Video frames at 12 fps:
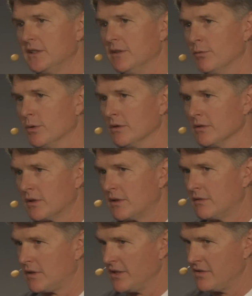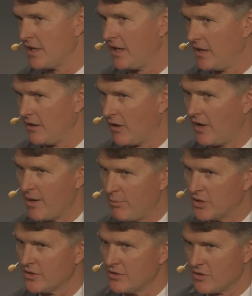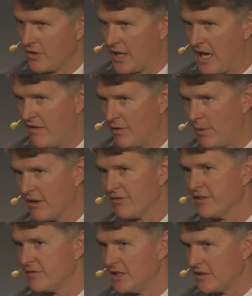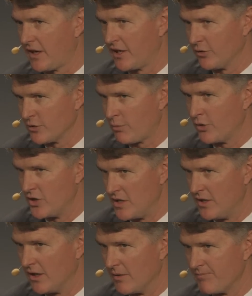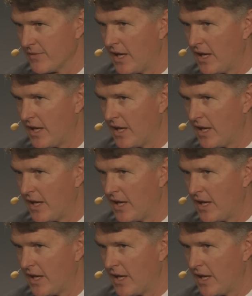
It will contain, our ambitions are to have about fifty titles per year,